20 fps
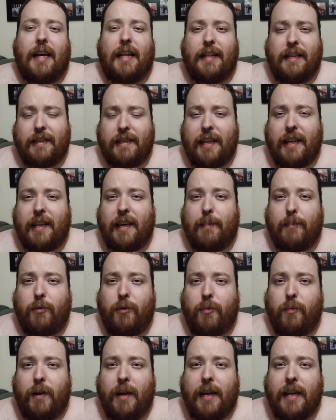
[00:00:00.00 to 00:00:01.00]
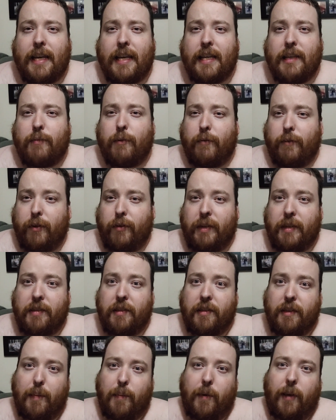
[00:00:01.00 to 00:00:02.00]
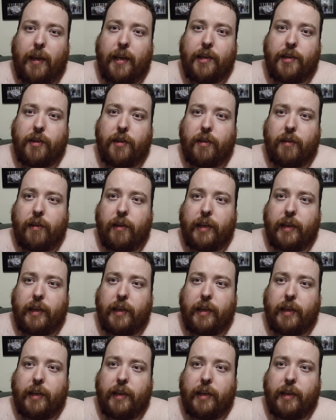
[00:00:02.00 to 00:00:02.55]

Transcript: and it's at that point where he's revealed as a double agent,